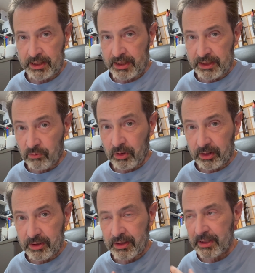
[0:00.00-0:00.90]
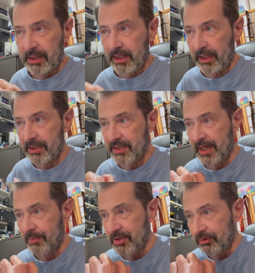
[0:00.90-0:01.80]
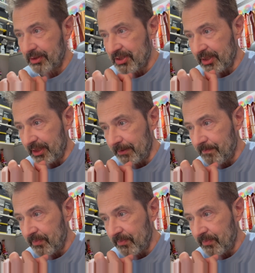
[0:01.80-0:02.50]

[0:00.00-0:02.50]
and they work. And it's absolutely stunning.